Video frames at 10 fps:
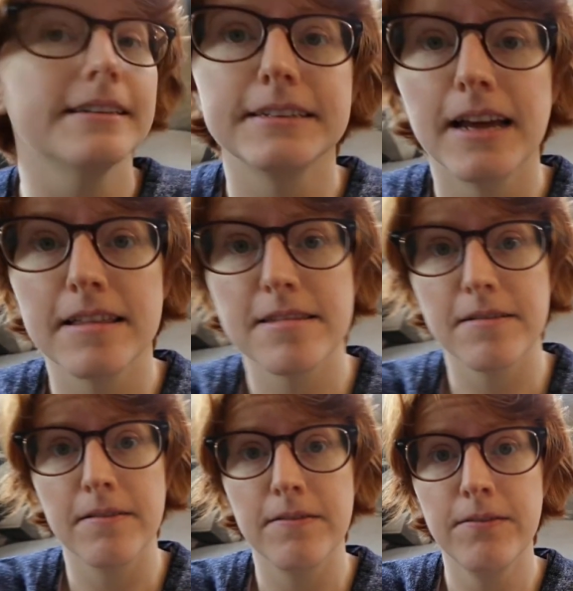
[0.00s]
Ted's
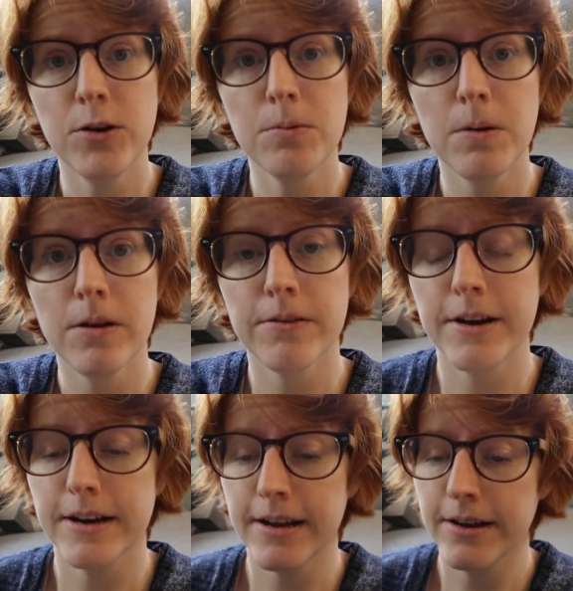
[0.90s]
a furball
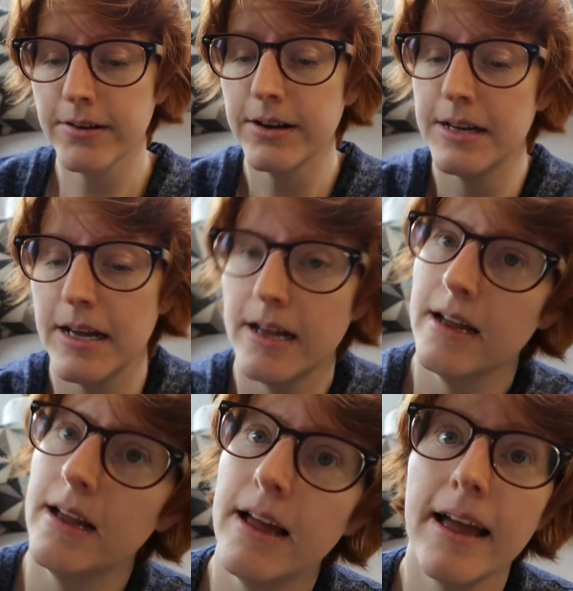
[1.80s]
right now.
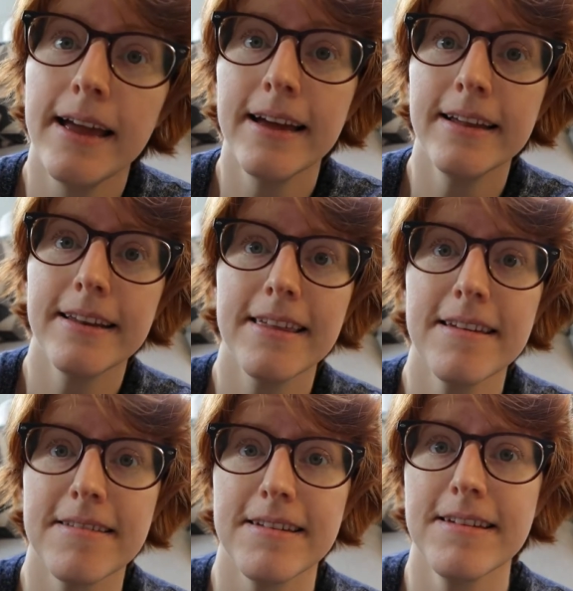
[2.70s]
And
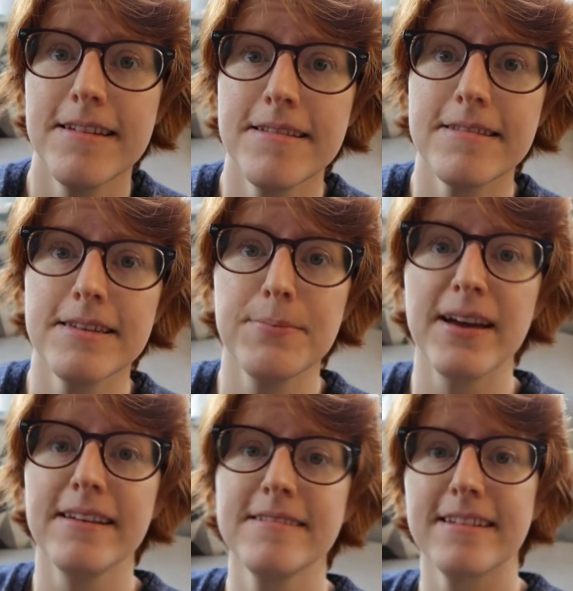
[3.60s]
this is the
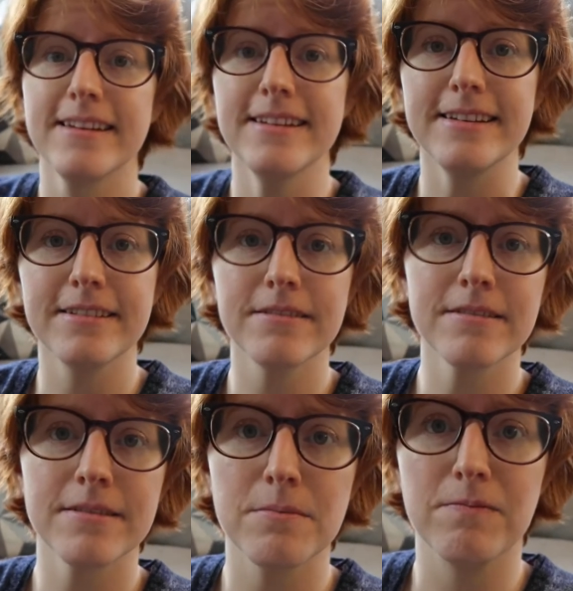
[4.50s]
Pens and
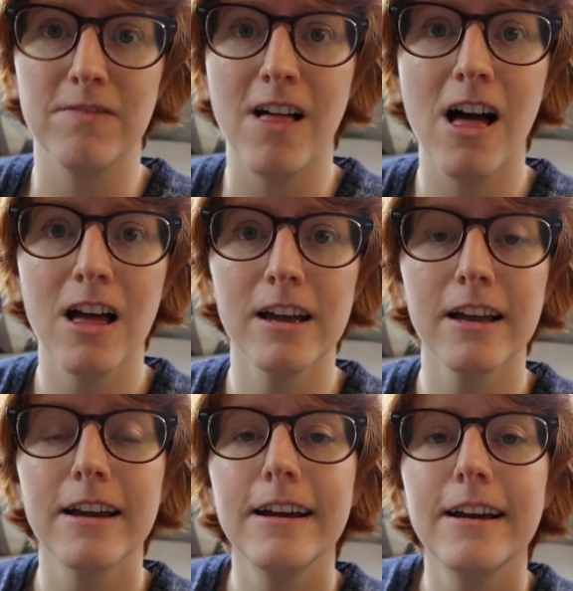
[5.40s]
Needles vlog.
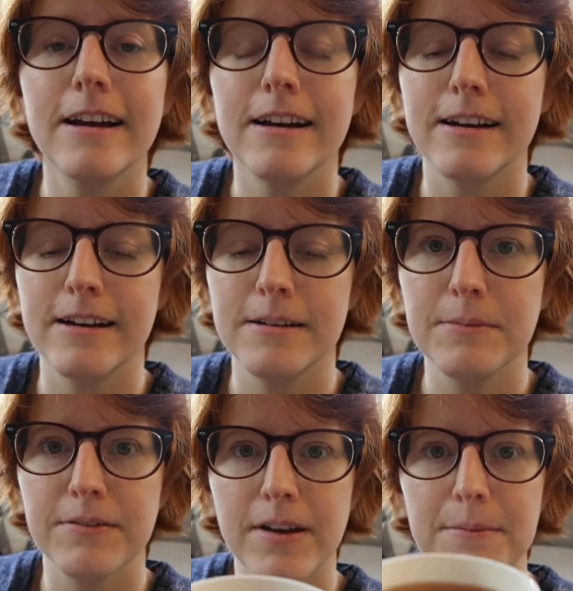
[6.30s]
I've
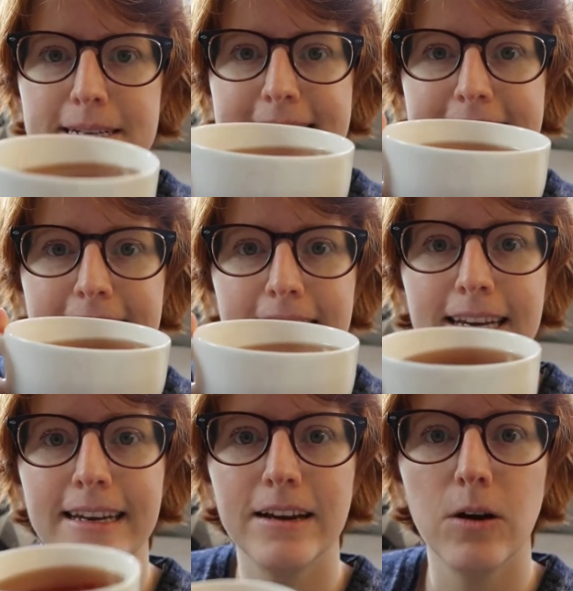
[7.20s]
got my tea.
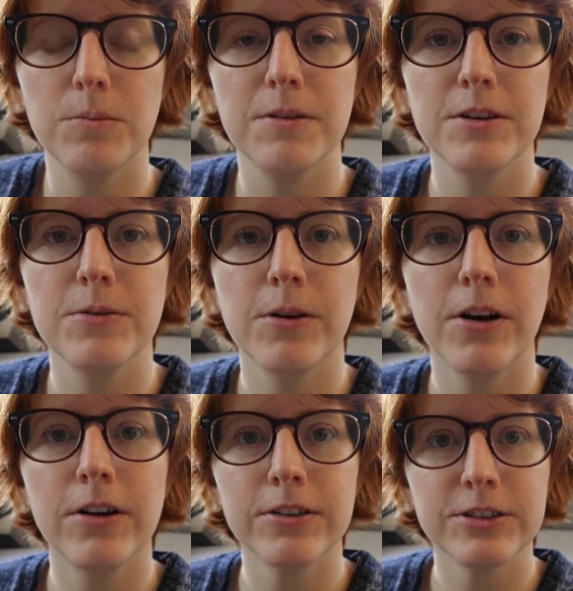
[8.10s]
I hope that you are
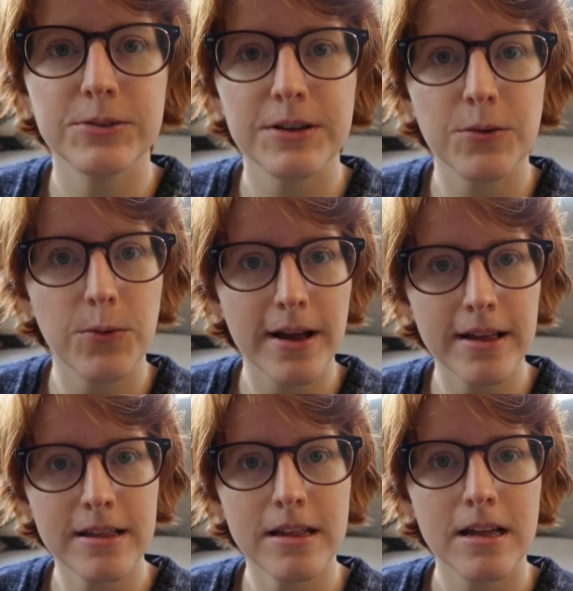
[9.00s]
all doing
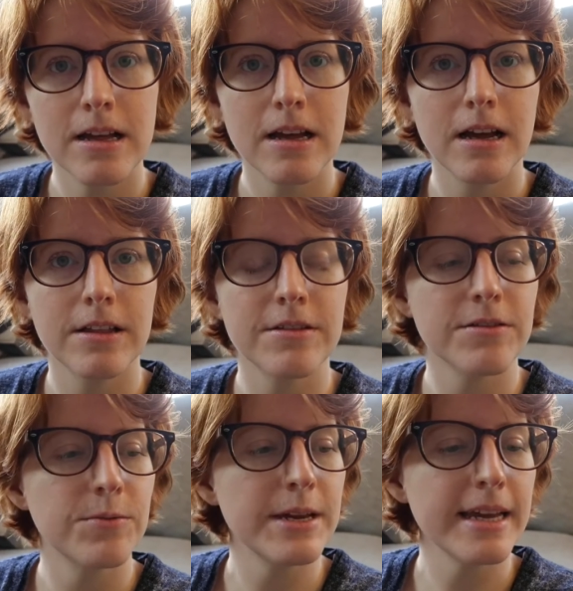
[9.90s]
well on
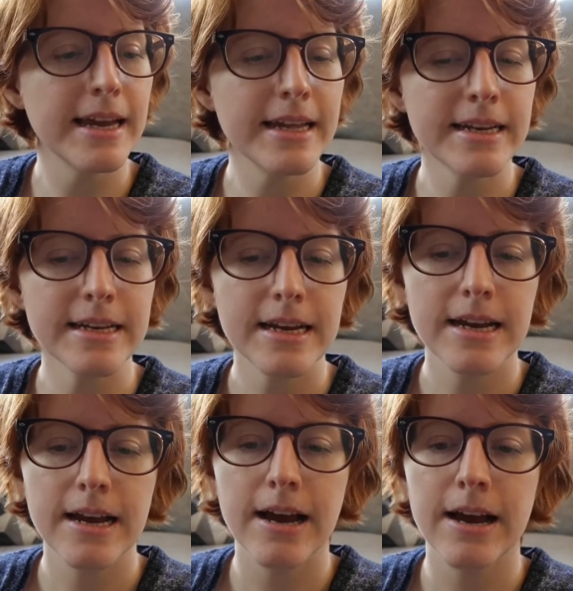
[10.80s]
this weekend.
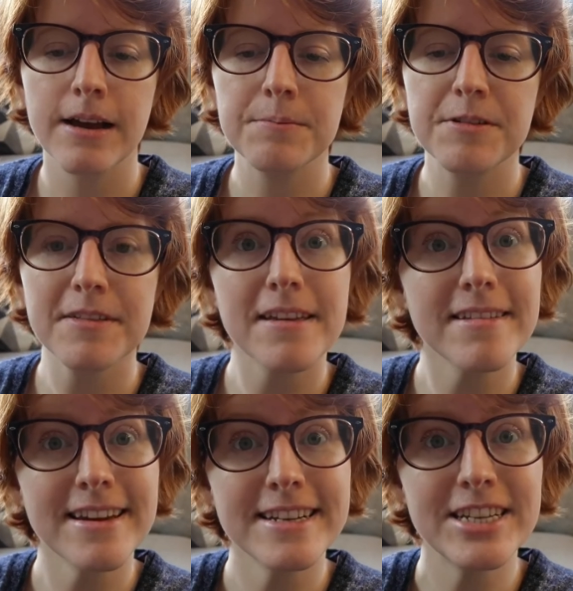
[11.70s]
So let's
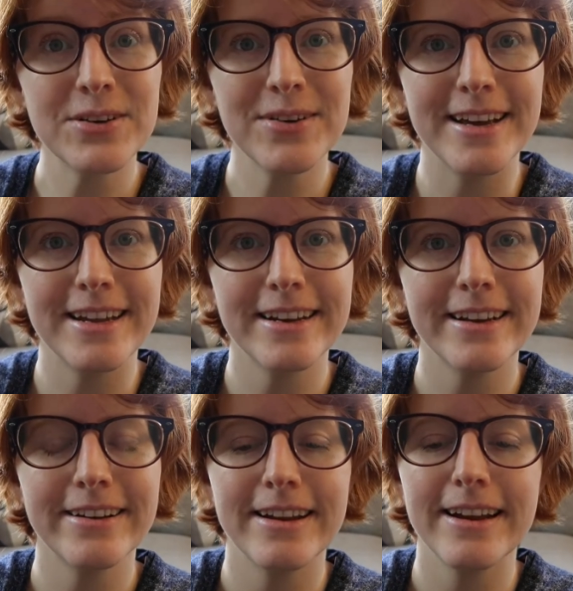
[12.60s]
get to it.
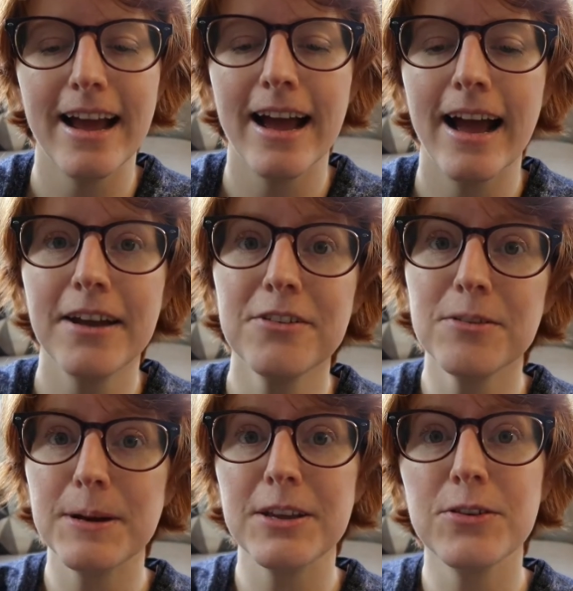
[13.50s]
All right. I don't know
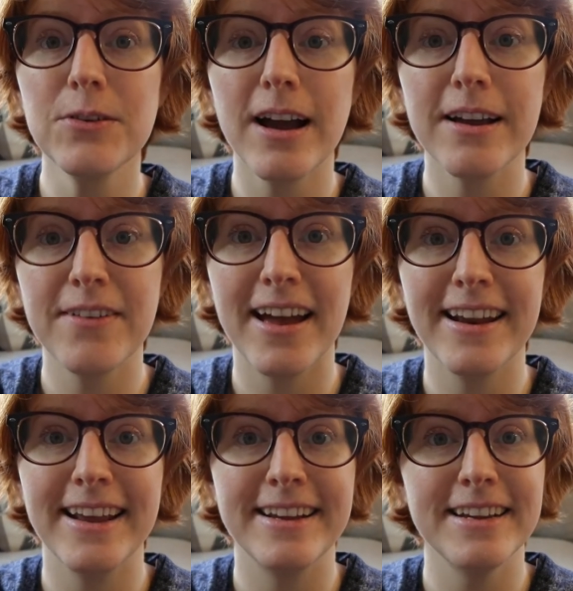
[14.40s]
about you. I've had
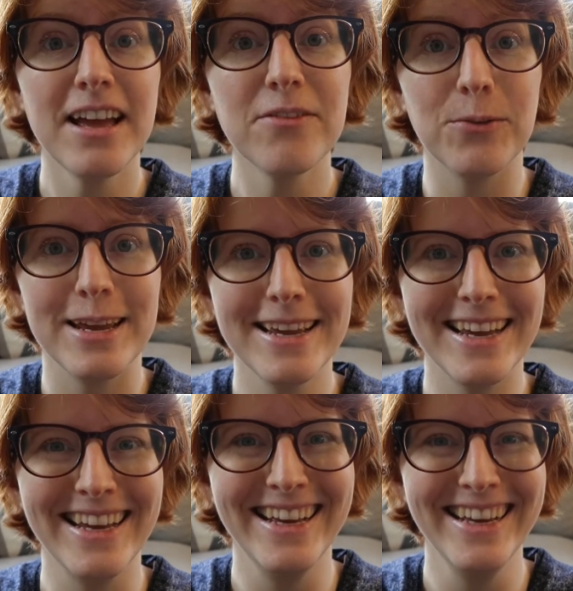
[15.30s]
a tough
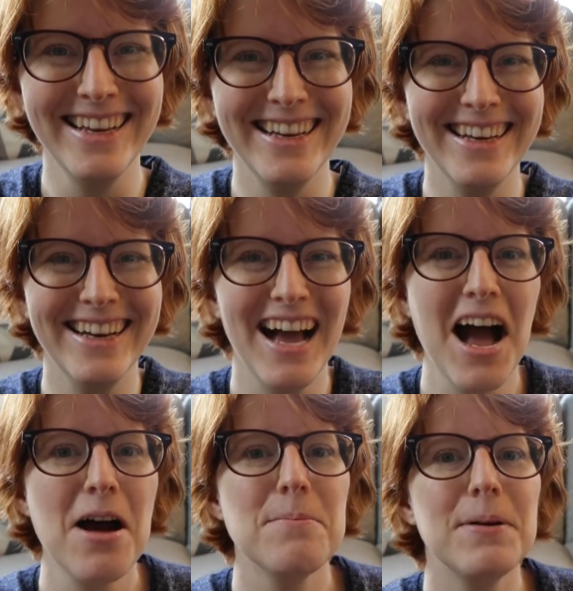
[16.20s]
week,
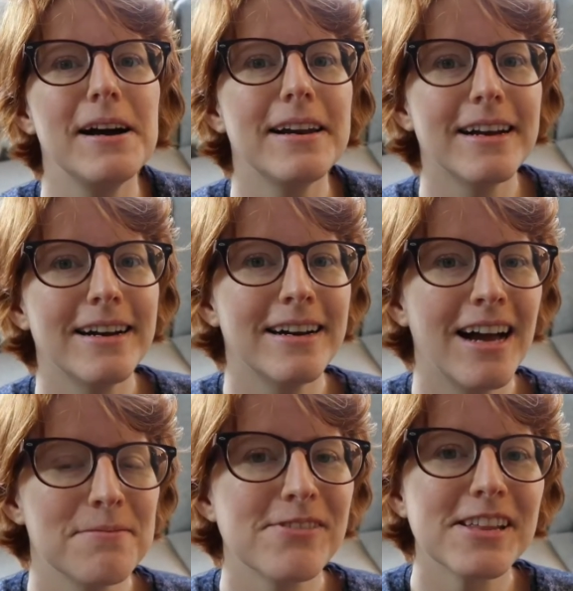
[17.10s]
but
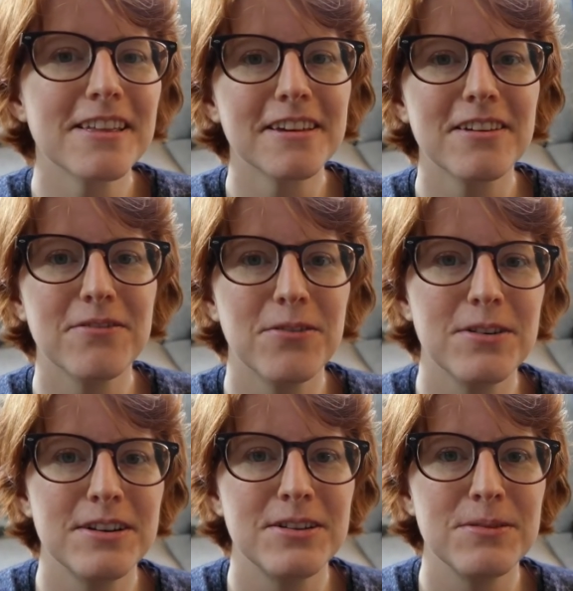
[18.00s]
I'm really looking
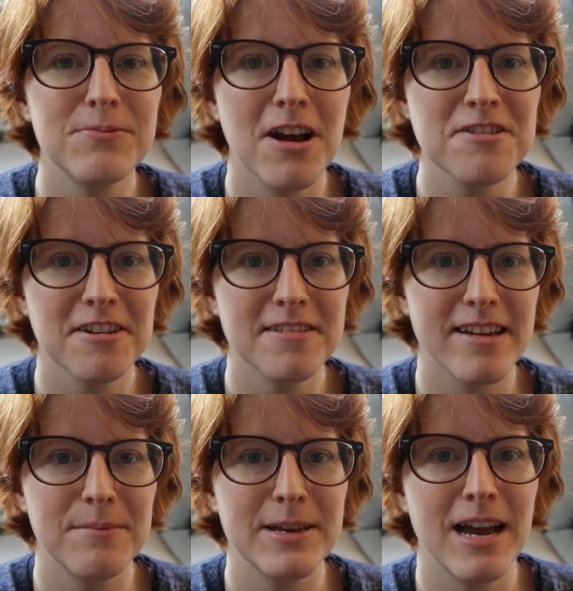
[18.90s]
forward to projects
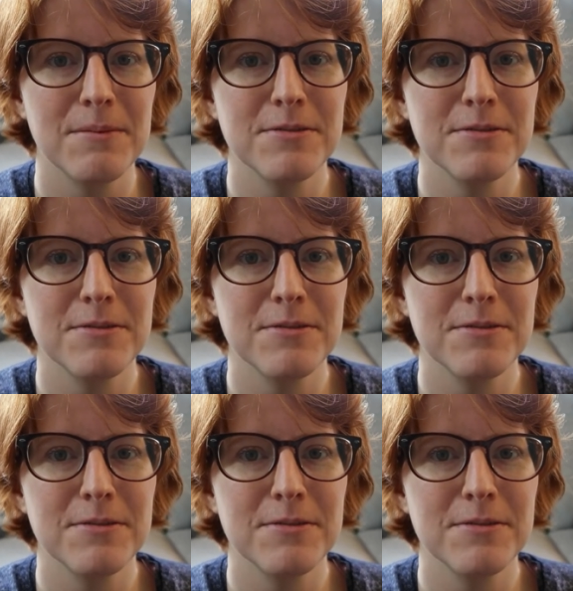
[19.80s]
coming up.